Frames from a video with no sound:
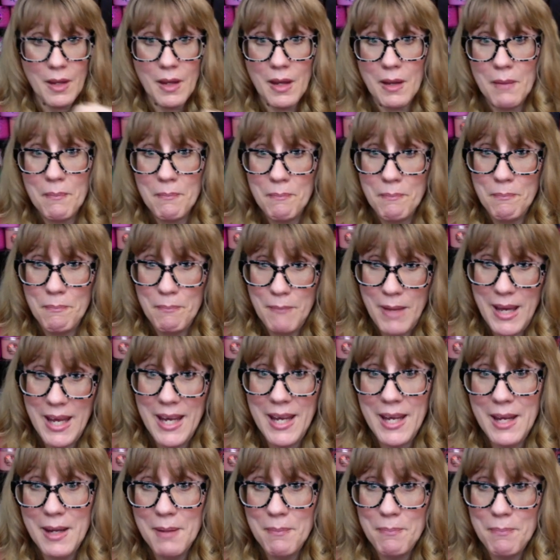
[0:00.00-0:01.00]

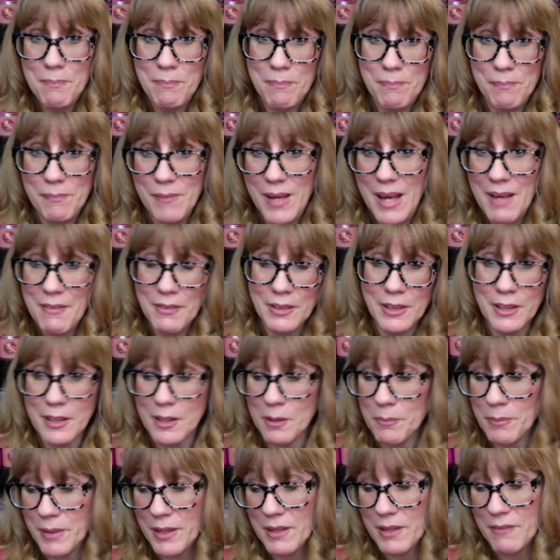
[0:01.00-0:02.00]
may have a
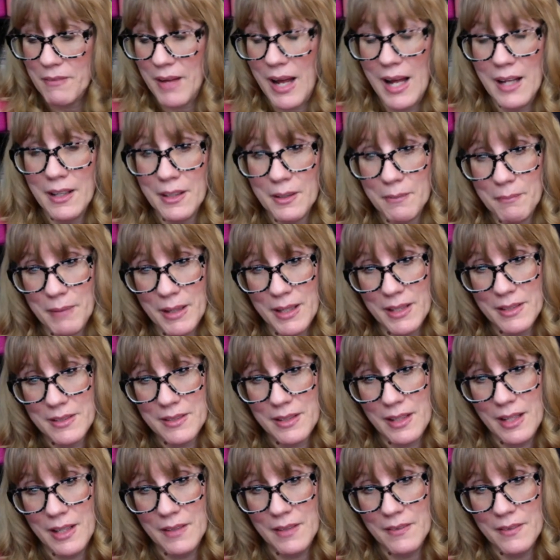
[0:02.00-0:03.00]
little bit of element
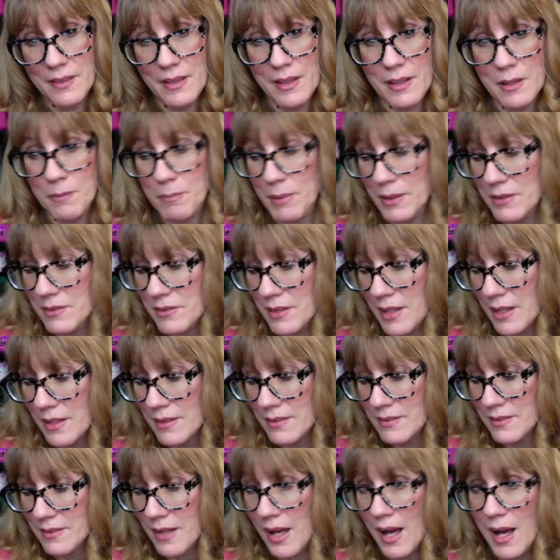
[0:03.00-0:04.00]
in the
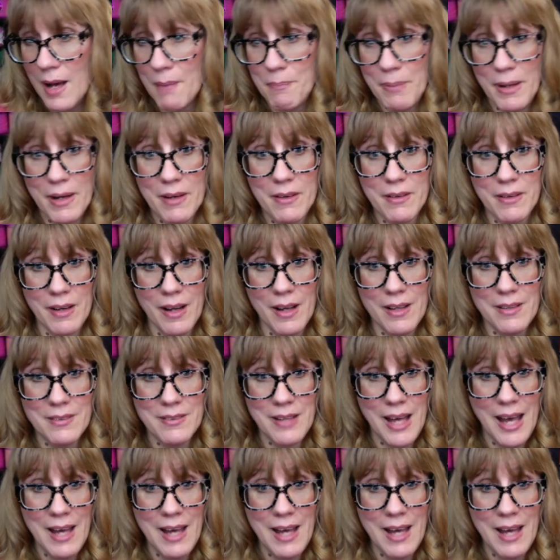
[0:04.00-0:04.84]
hibiscus uh, paradise.